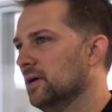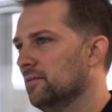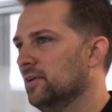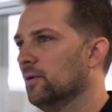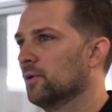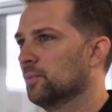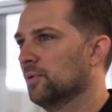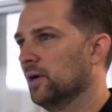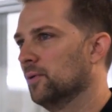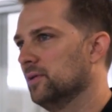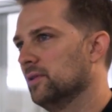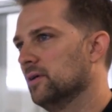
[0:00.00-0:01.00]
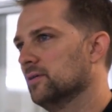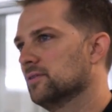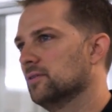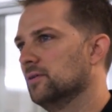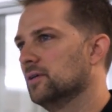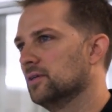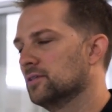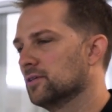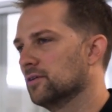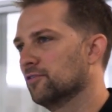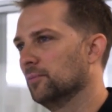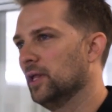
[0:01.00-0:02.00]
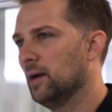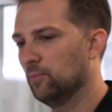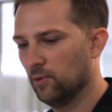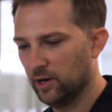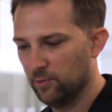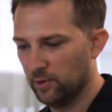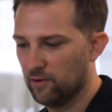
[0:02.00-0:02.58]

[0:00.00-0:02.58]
You have network priority there, so you can ensure from lap one,